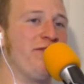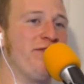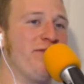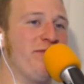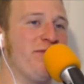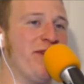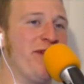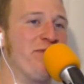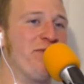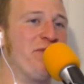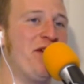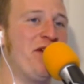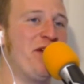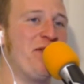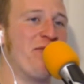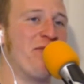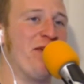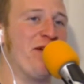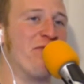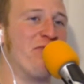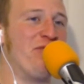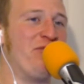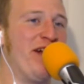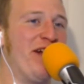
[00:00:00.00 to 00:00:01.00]
My
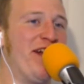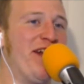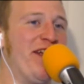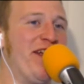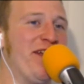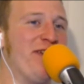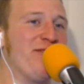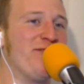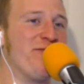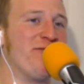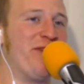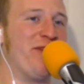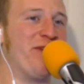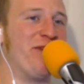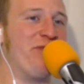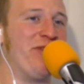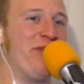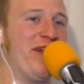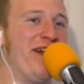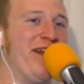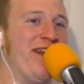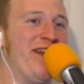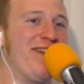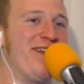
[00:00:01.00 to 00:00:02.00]
my planning my
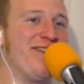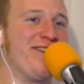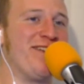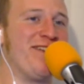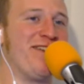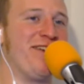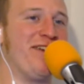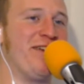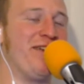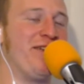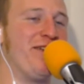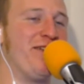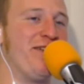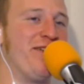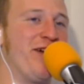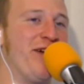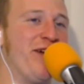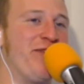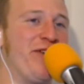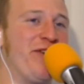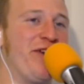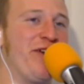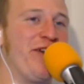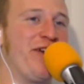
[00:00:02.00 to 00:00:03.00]
planning is uh,
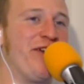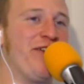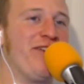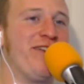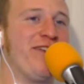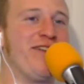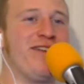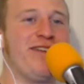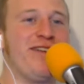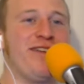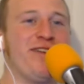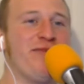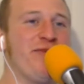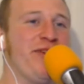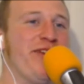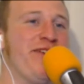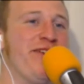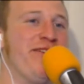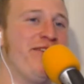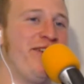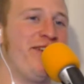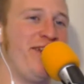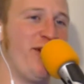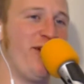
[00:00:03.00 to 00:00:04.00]
not very good,
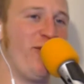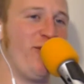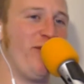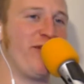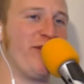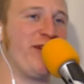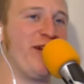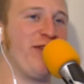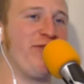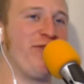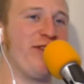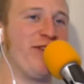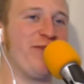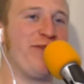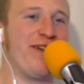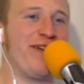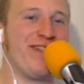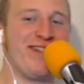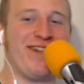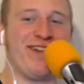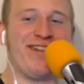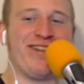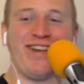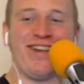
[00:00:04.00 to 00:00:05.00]
but worked out for the
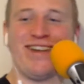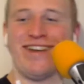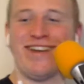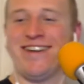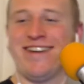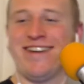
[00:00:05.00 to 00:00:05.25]
best I think.